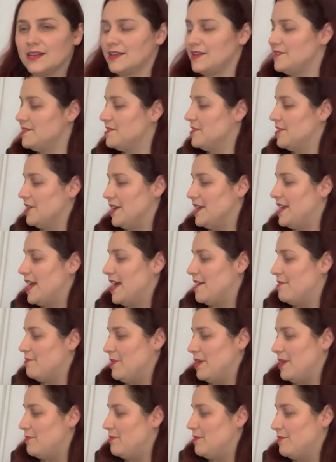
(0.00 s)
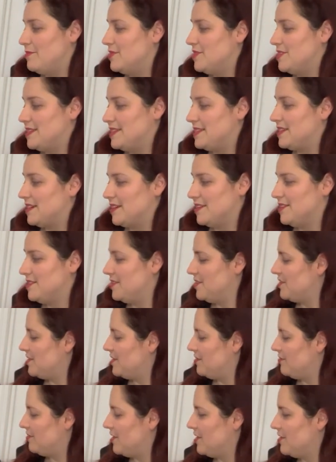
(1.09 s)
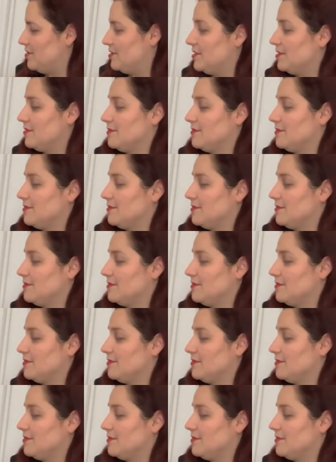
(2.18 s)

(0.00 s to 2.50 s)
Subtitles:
So again, maybe when she started, she wrote.